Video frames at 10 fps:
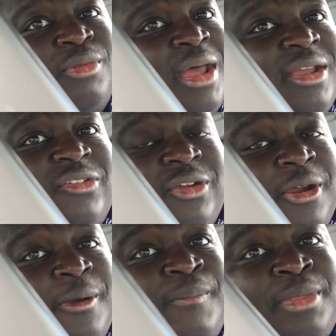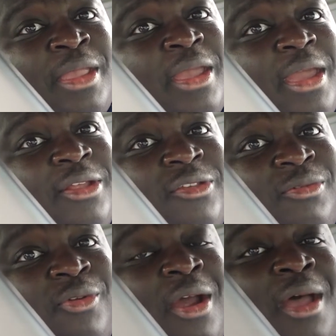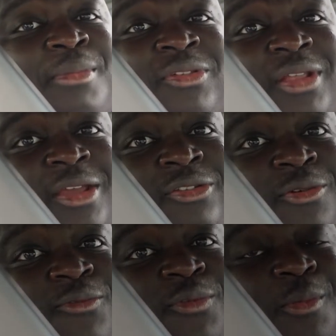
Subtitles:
like, share, and subscribe, and stay tuned for